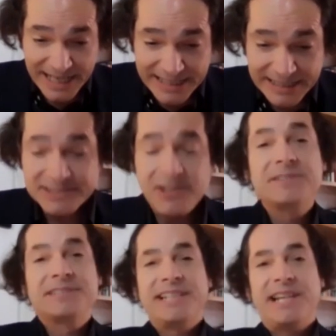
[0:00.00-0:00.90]

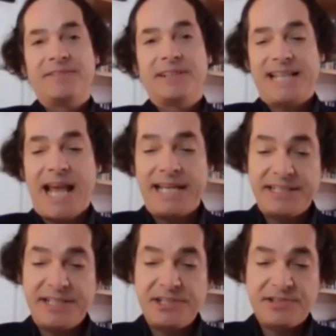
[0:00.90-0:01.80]
sovereignty over its
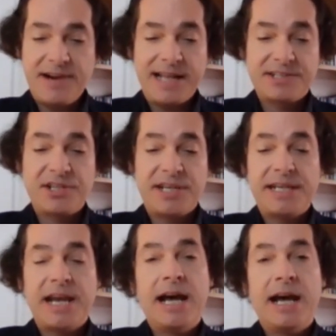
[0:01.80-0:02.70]
energy
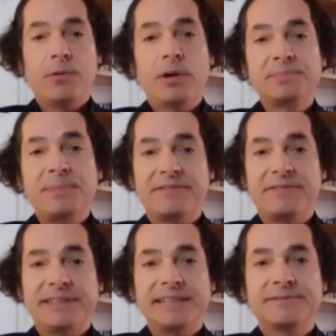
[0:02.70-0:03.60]
strategy whilst
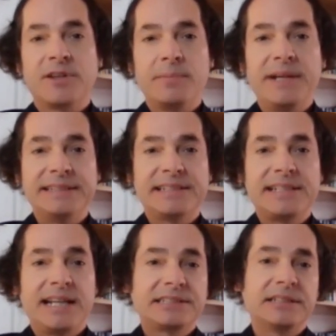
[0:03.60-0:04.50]
benefiting from
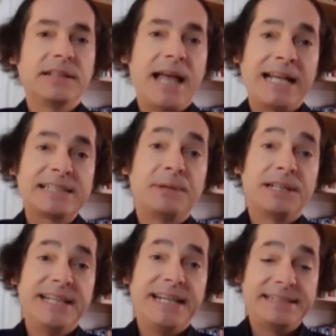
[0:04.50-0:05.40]
international
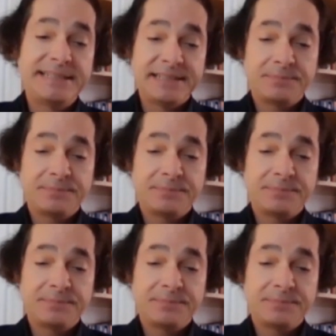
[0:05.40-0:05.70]
expertise.